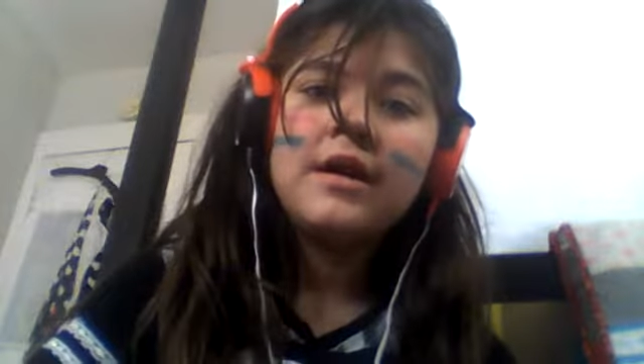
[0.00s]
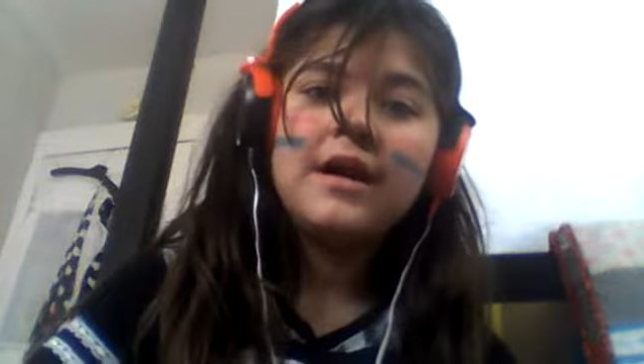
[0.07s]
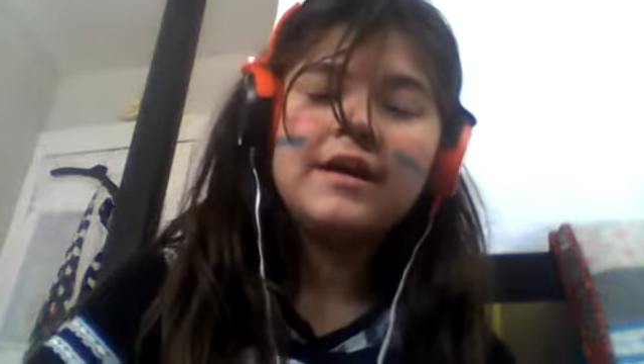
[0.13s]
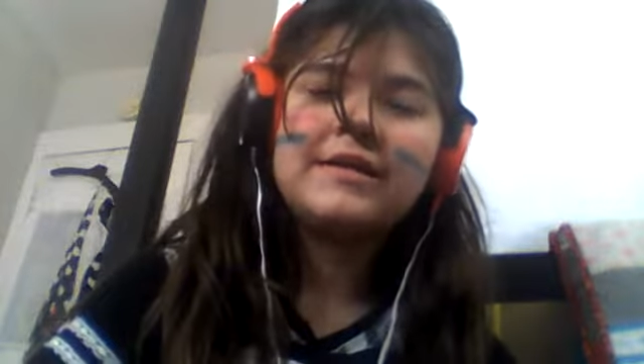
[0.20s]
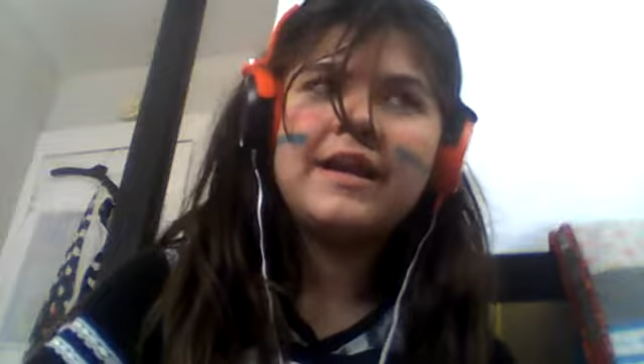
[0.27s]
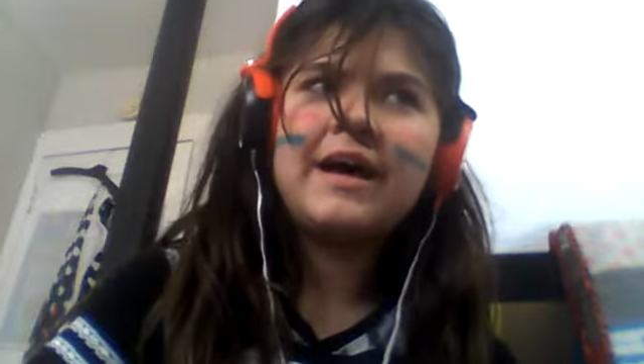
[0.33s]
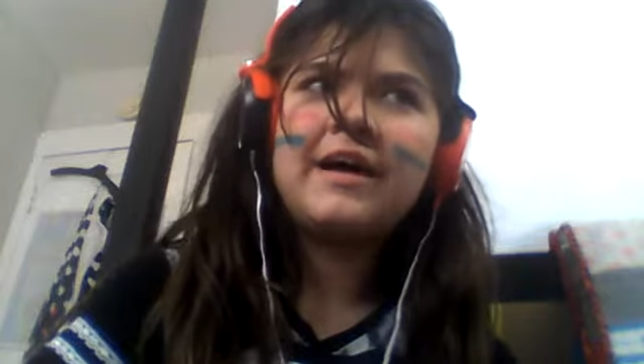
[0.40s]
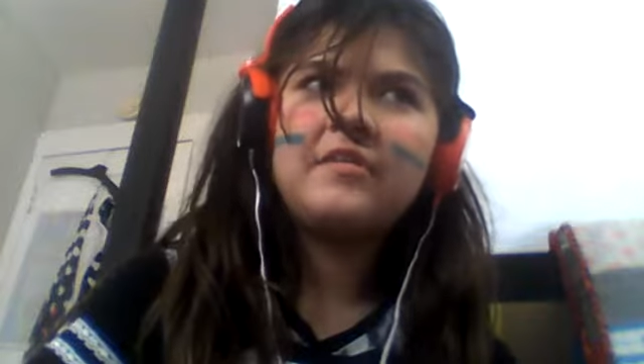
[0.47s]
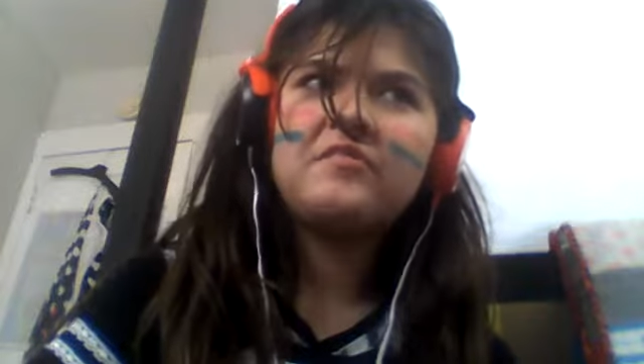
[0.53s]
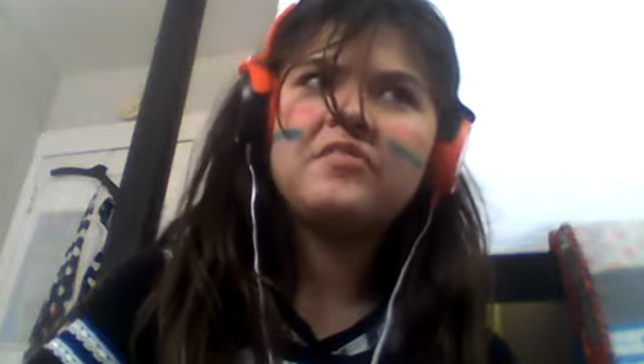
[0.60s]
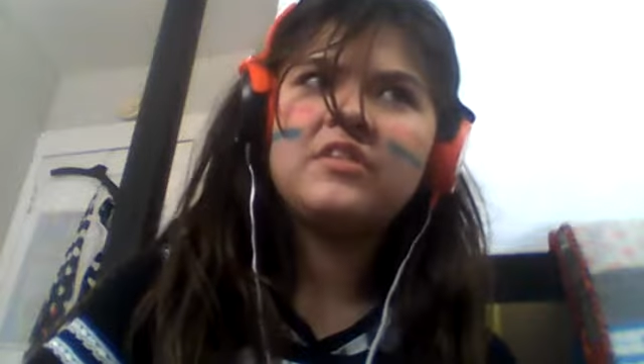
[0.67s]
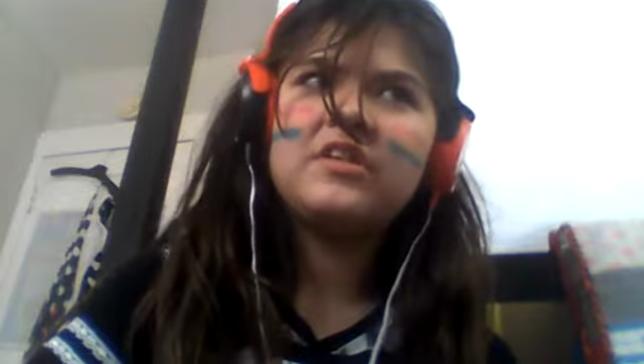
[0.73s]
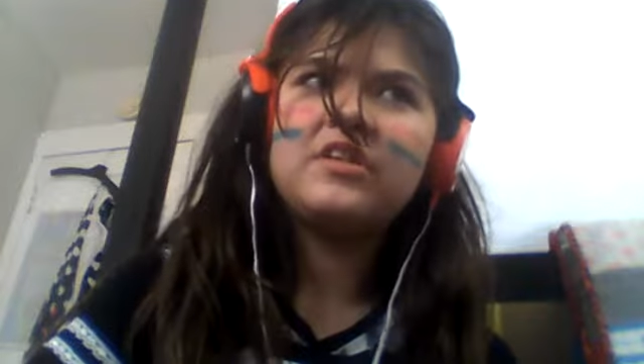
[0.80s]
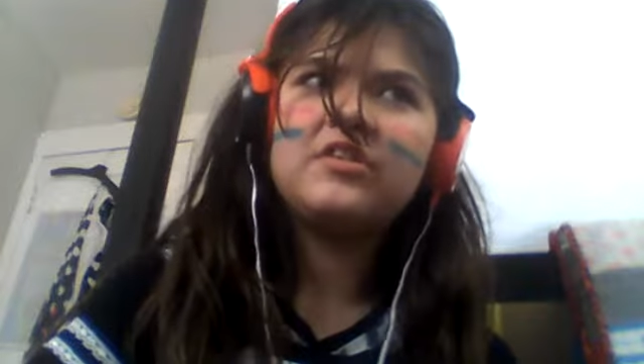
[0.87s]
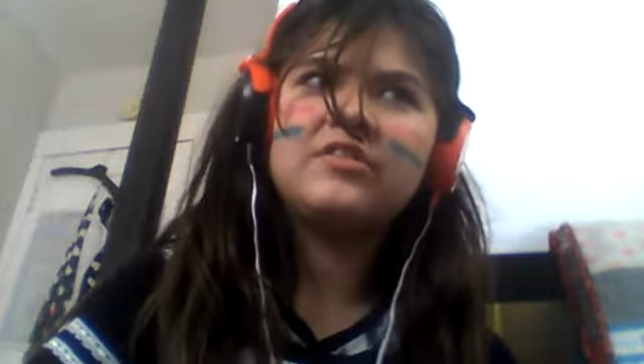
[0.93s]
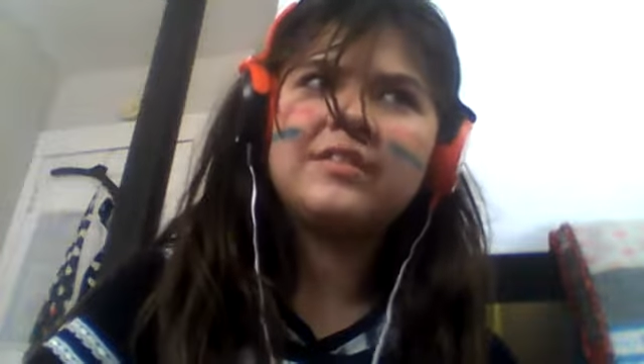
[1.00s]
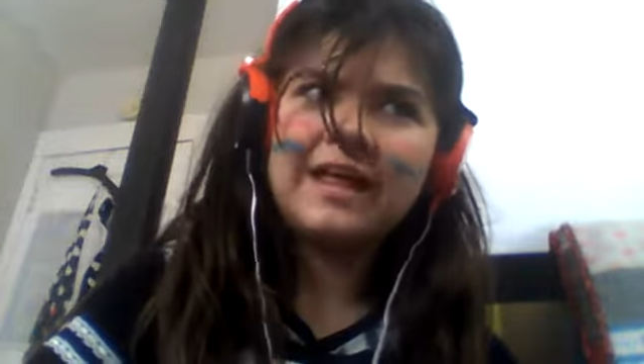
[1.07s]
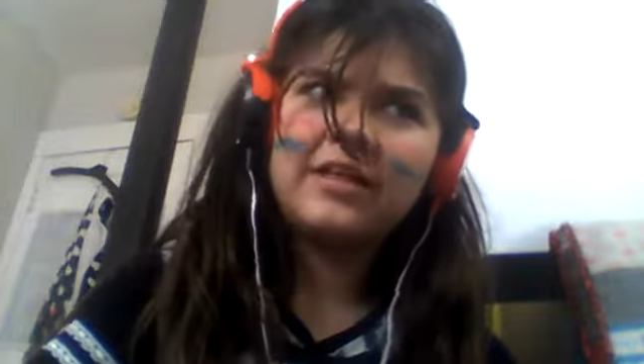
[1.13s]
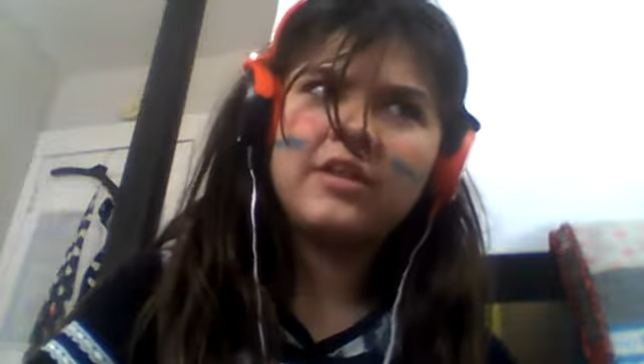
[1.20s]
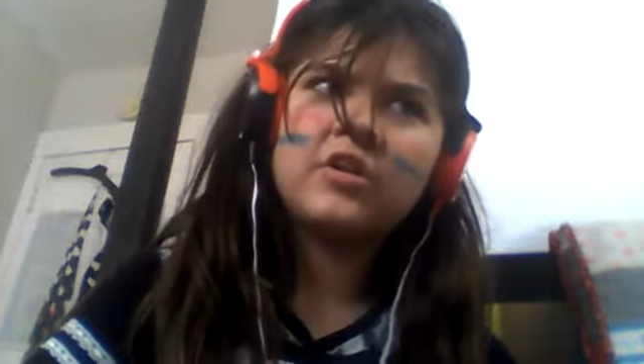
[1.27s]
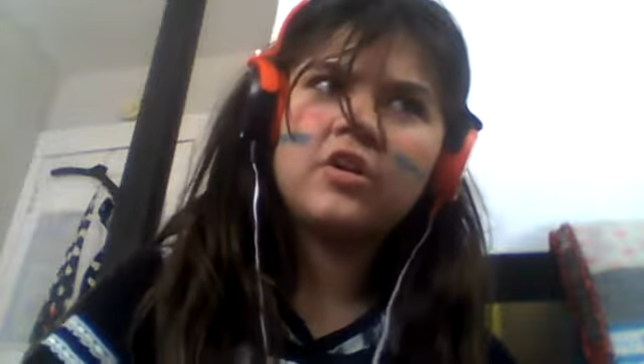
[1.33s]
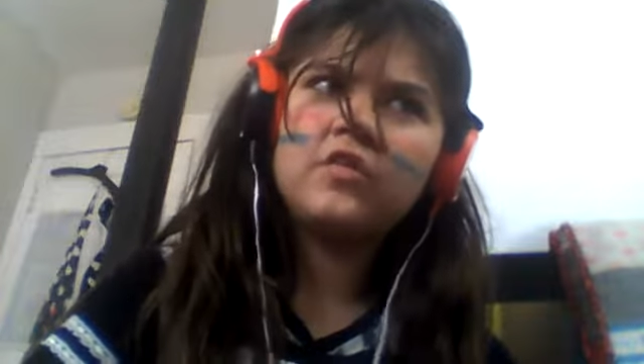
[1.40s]
enough to sound
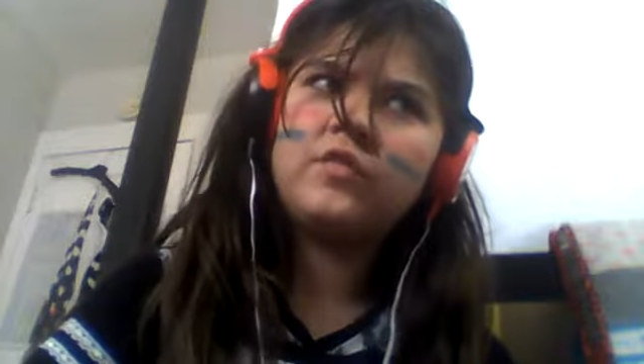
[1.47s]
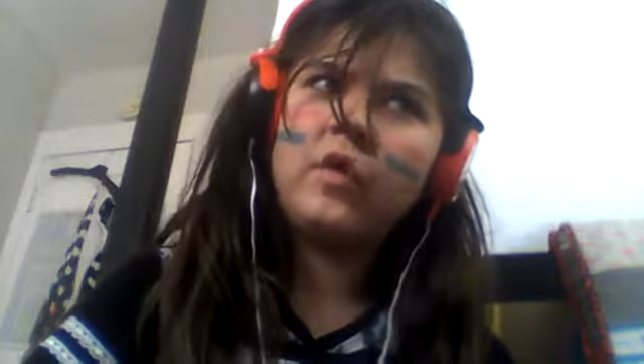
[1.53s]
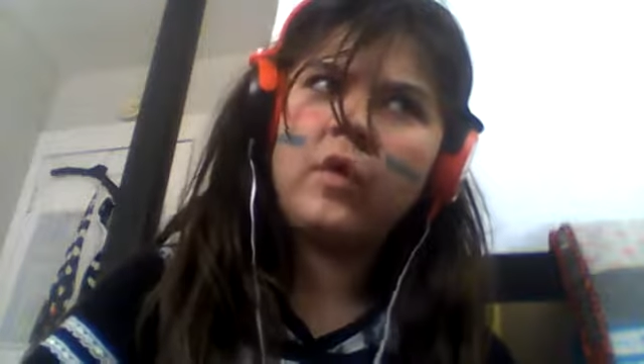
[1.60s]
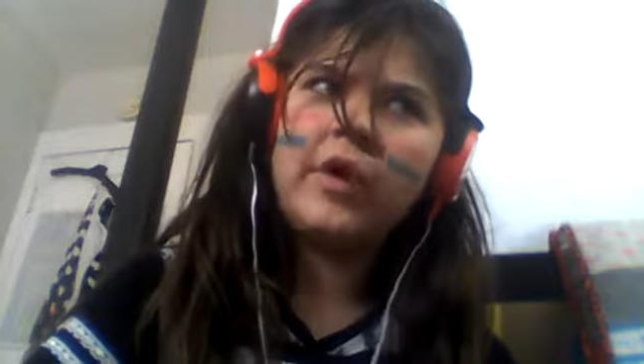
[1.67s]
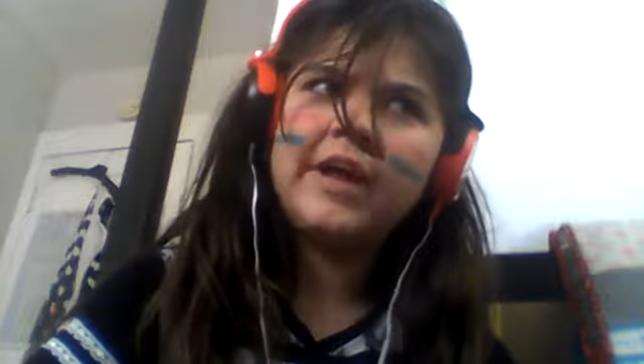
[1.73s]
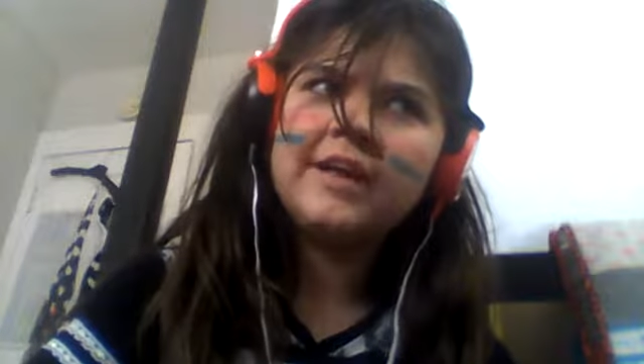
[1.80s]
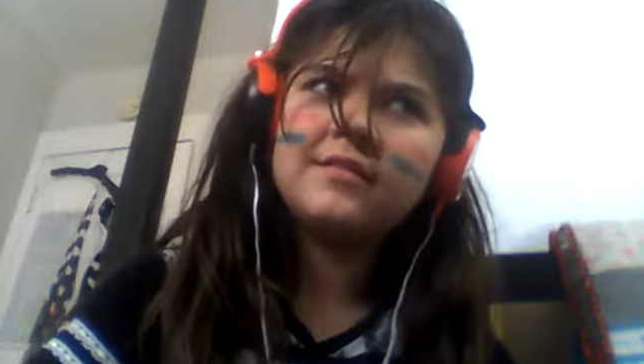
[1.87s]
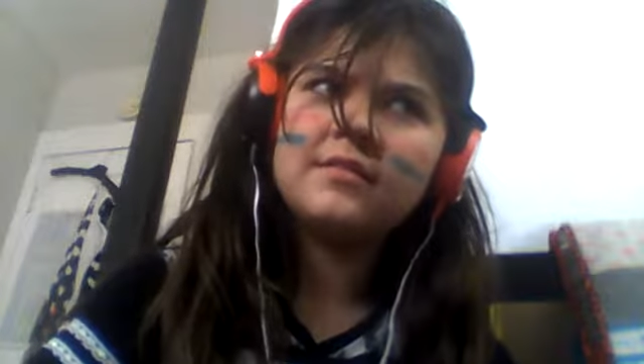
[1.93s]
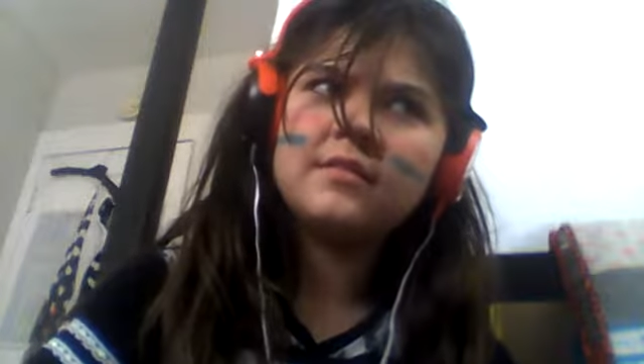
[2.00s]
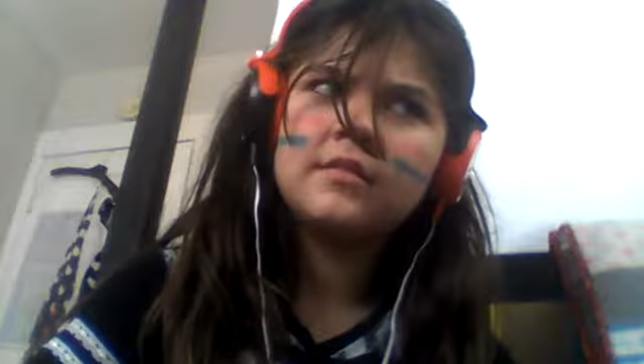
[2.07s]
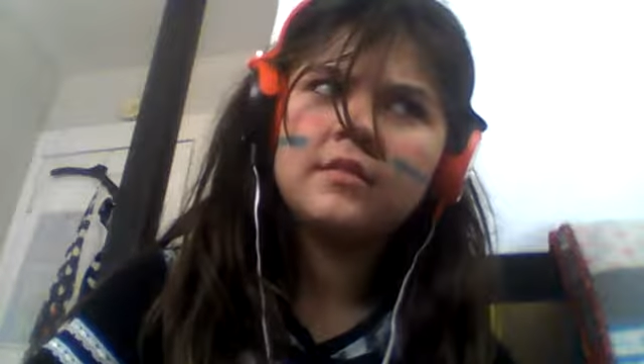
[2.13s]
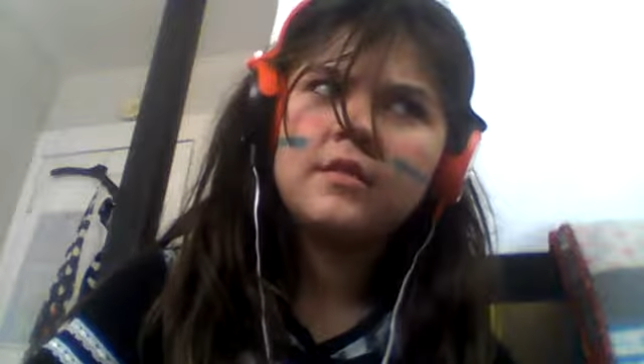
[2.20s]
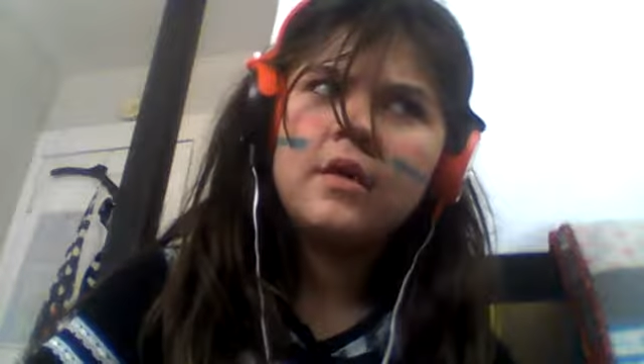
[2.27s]
like her voice,